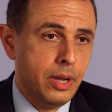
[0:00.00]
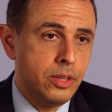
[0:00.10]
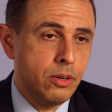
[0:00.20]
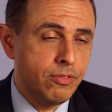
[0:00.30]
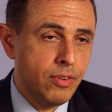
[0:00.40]

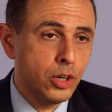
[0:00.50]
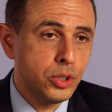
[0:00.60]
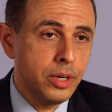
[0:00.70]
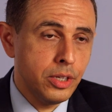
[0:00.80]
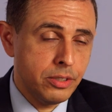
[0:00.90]
and their
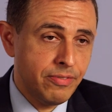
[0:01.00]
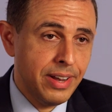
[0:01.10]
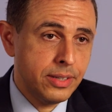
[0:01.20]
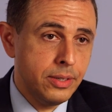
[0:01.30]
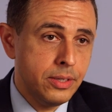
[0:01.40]
functioning is
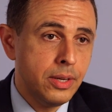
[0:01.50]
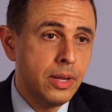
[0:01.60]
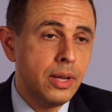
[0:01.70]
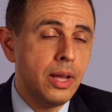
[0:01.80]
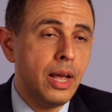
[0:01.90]
affected
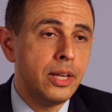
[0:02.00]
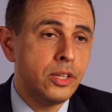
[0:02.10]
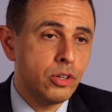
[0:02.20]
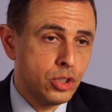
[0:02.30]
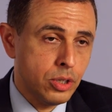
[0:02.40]
and
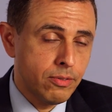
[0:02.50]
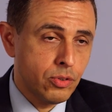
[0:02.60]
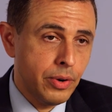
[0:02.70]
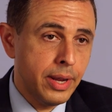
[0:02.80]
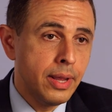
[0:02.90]
they're
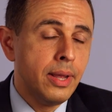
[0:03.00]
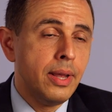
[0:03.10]
suffering,